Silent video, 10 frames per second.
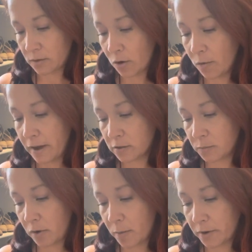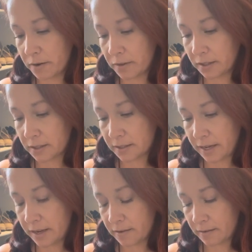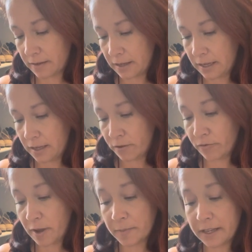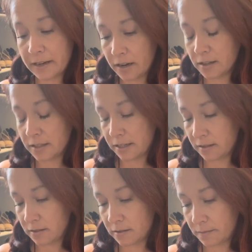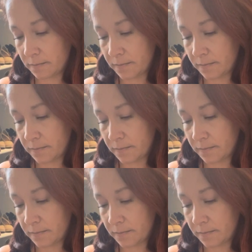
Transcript: home, house, property, real estate, family, inheritance.